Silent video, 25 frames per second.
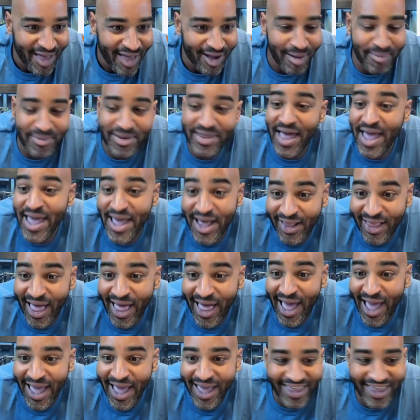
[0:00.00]
Come to the
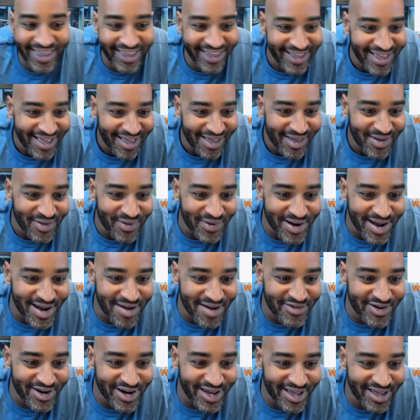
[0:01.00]
ALA,
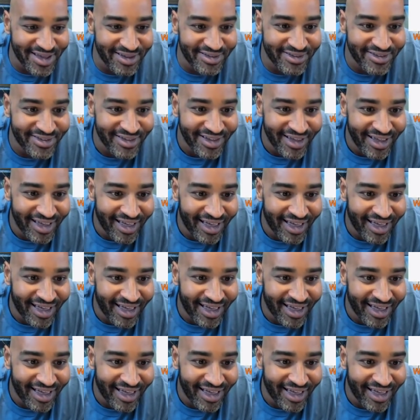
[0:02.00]
whatever it is.